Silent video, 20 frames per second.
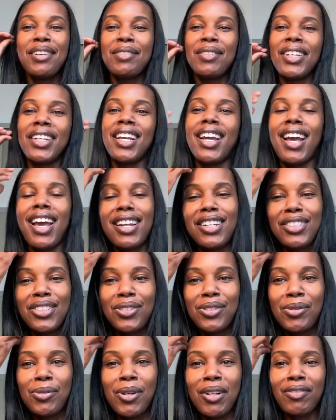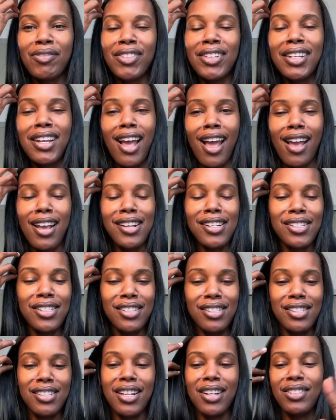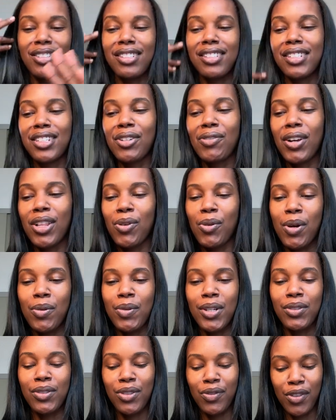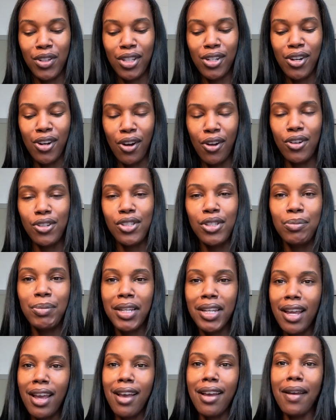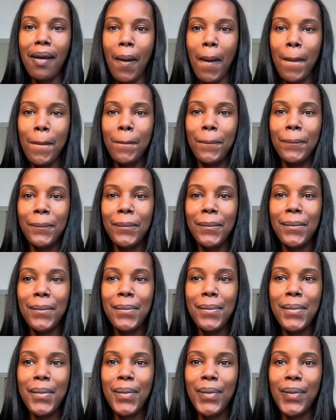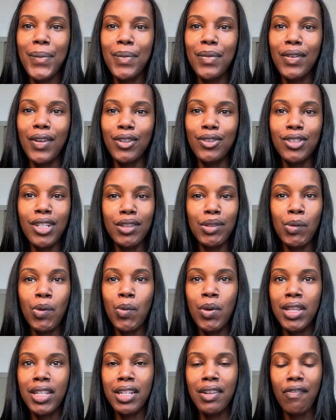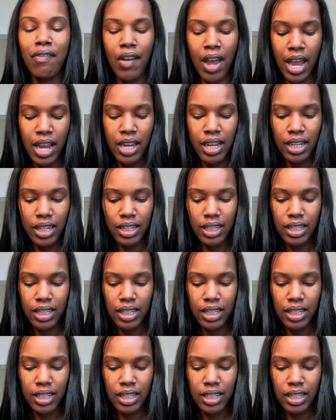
Yeah, I had to do one for the guys. The Cinderella one was for the girls. But yeah, you just have to be willing to fight